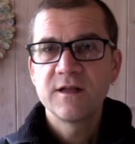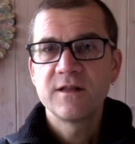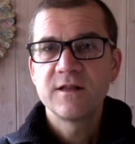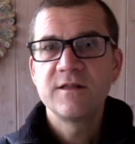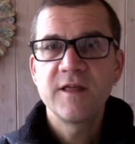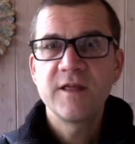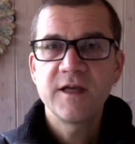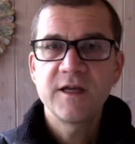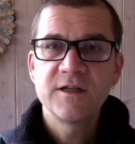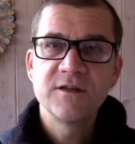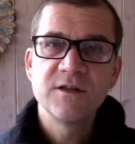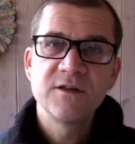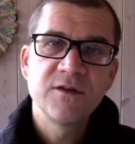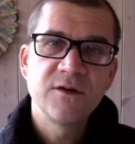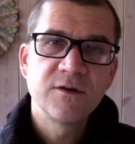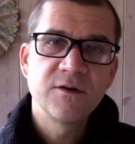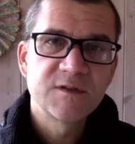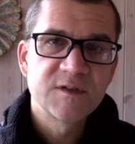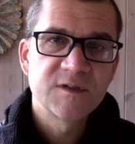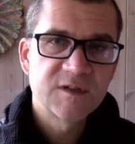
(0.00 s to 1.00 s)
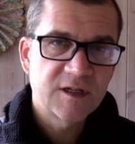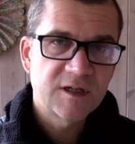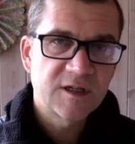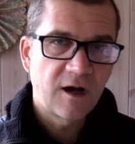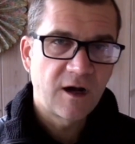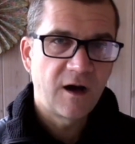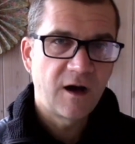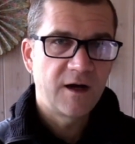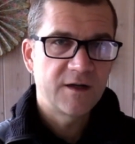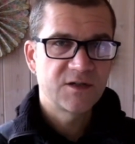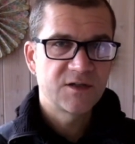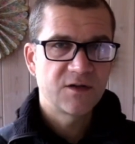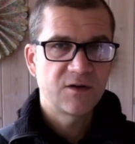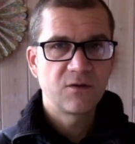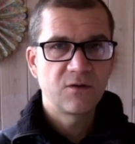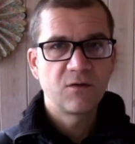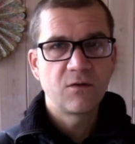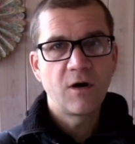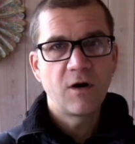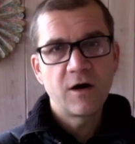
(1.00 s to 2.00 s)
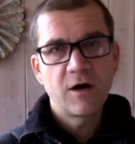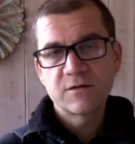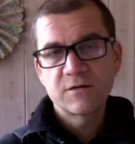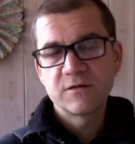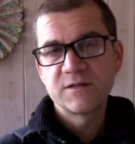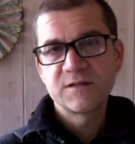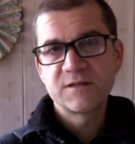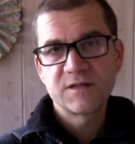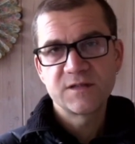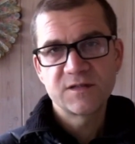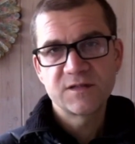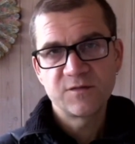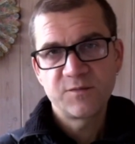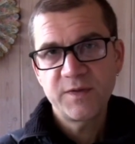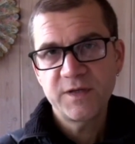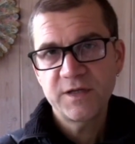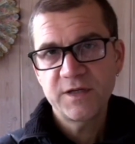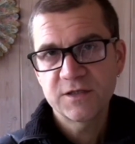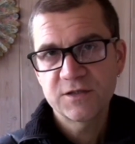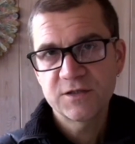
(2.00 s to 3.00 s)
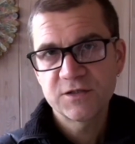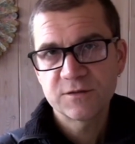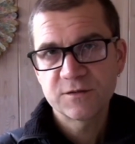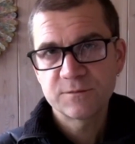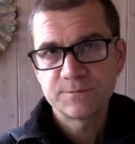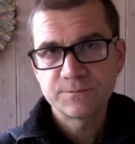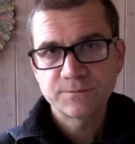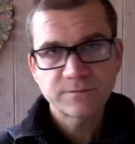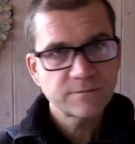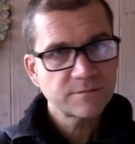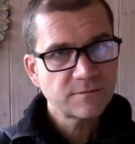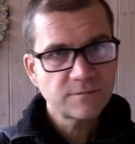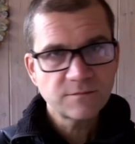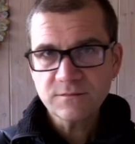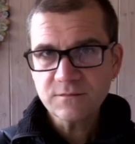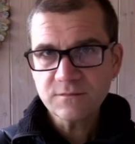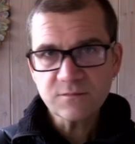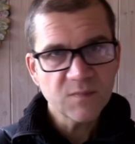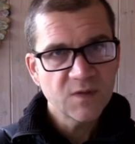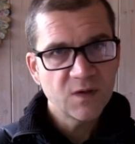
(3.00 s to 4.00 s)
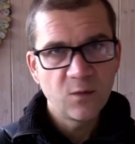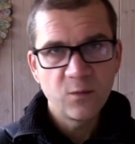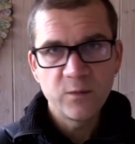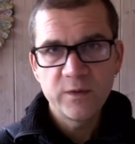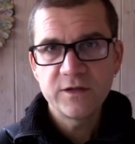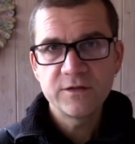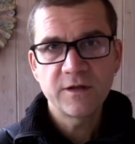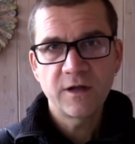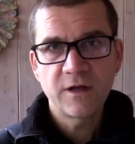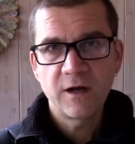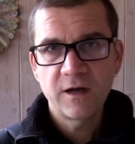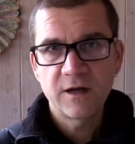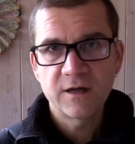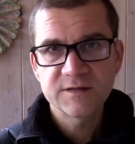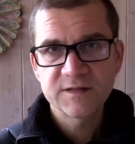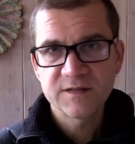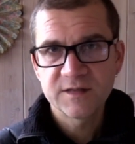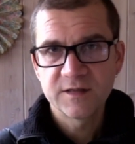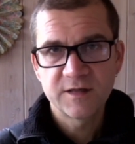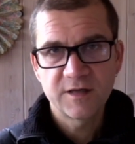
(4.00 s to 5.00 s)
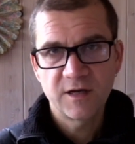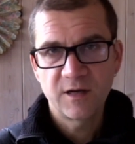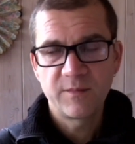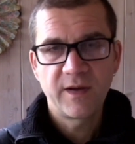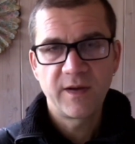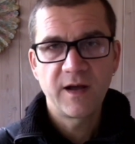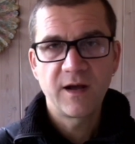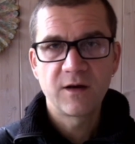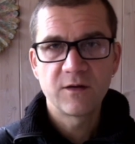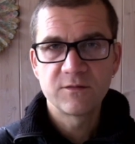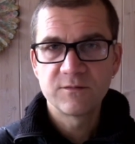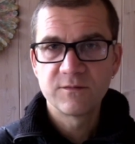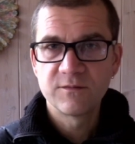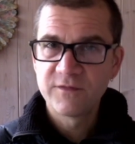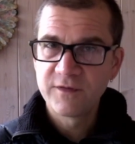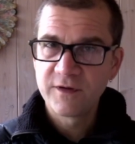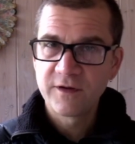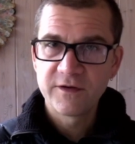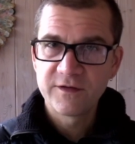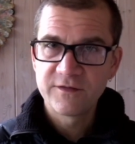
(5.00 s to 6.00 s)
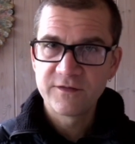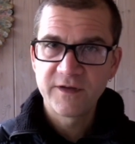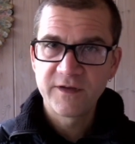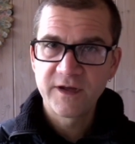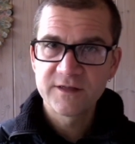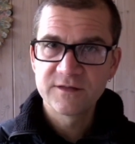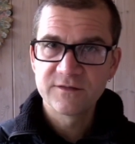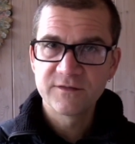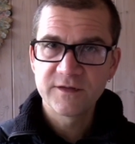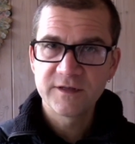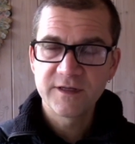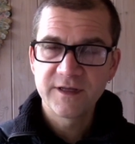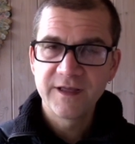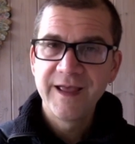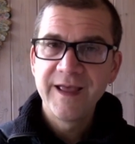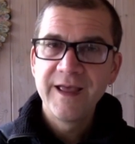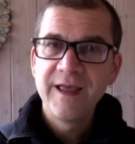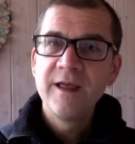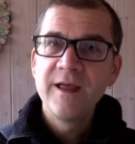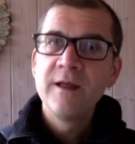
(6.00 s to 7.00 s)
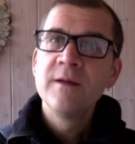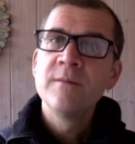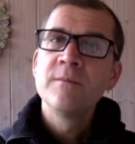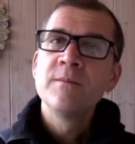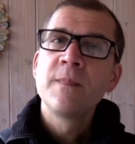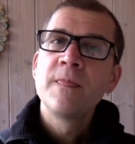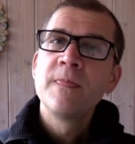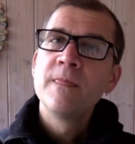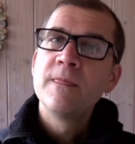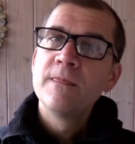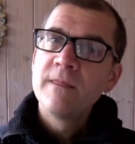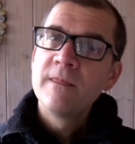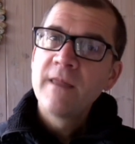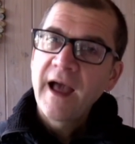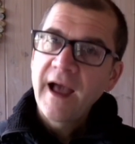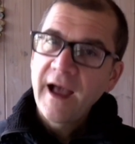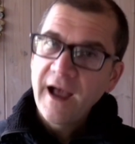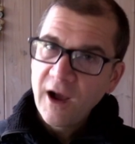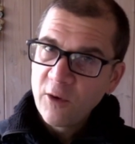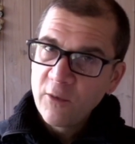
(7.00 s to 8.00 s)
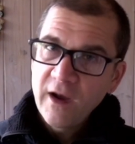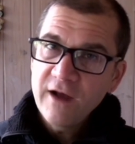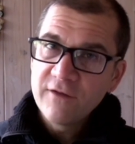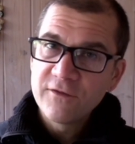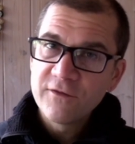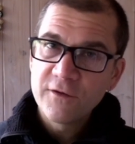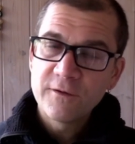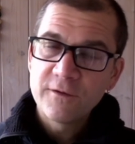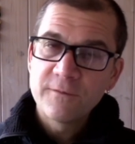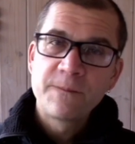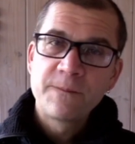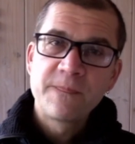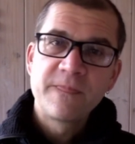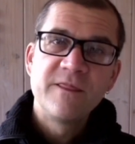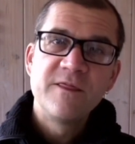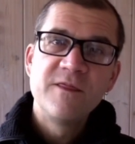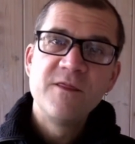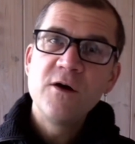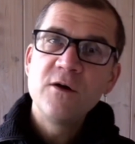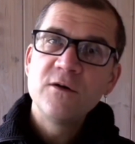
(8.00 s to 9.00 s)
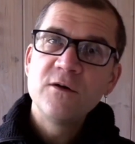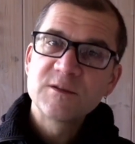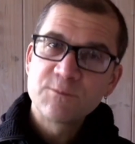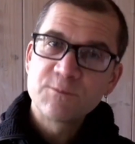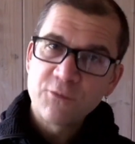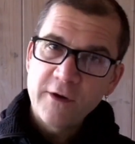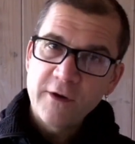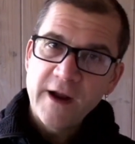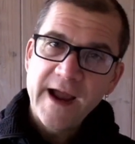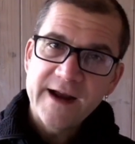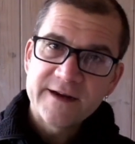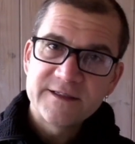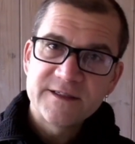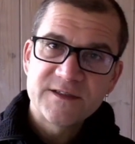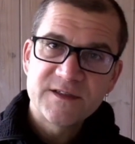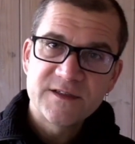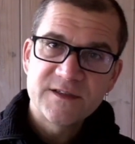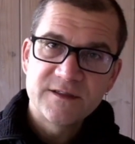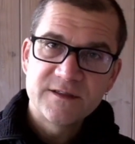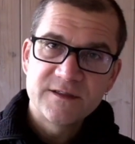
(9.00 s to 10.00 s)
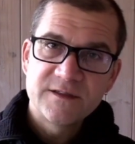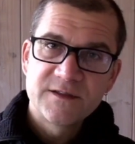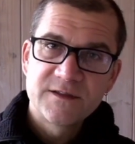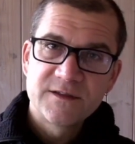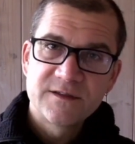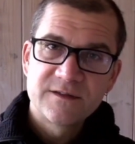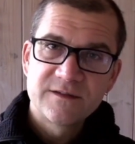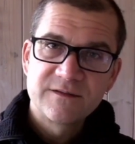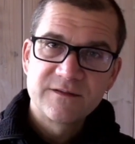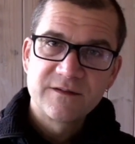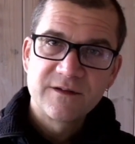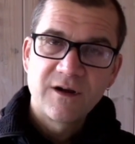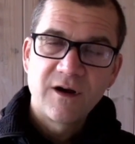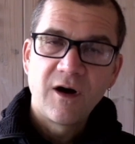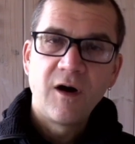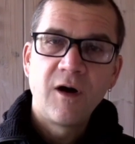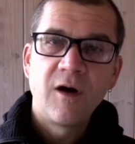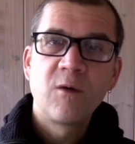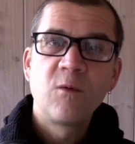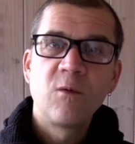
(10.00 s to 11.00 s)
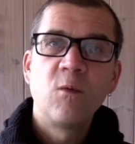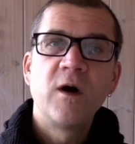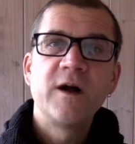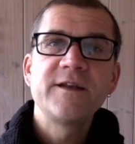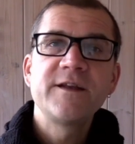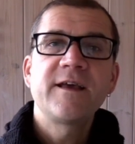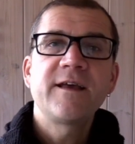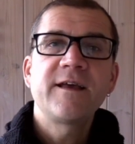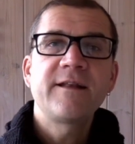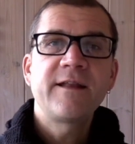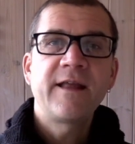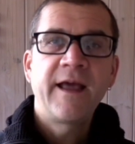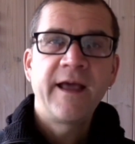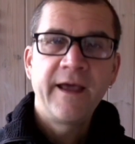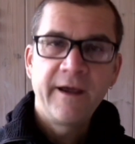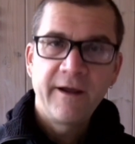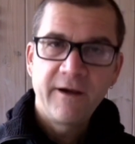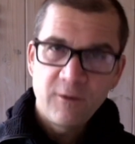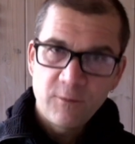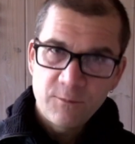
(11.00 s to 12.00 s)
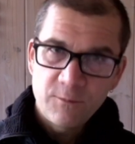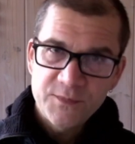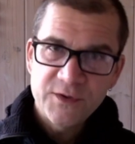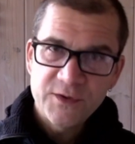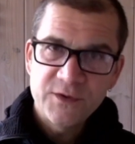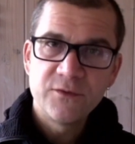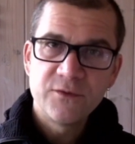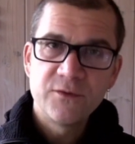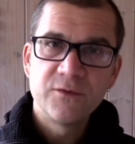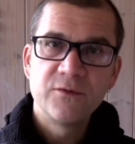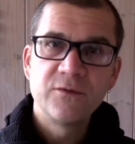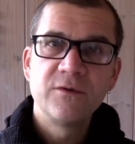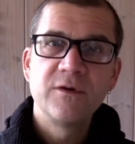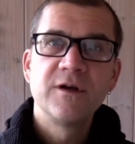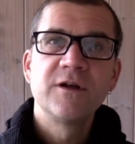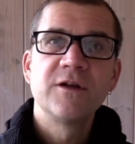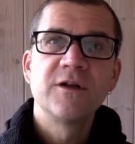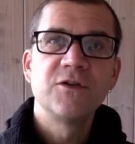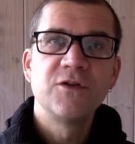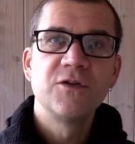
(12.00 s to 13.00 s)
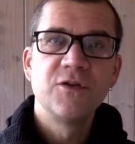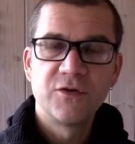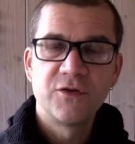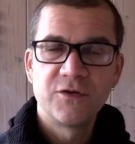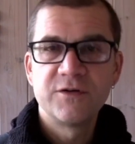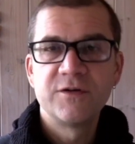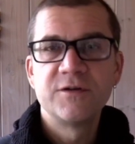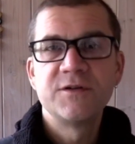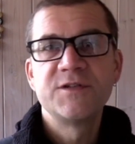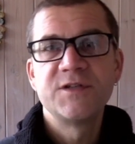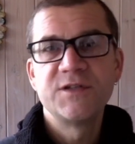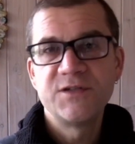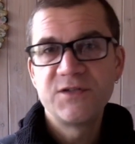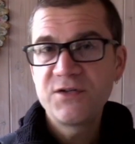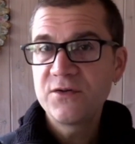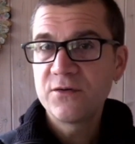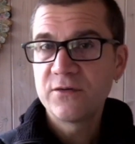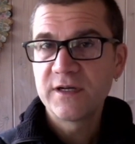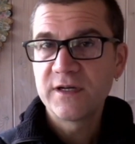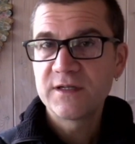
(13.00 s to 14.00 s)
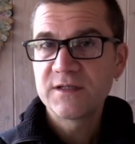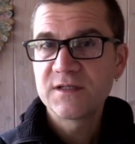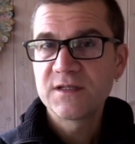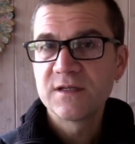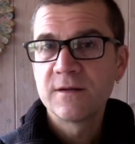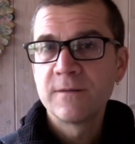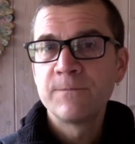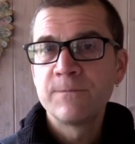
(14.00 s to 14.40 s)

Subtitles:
then those staccato utterances of pitch will not come out very effectively. However, those practices are what can help you learn to do it.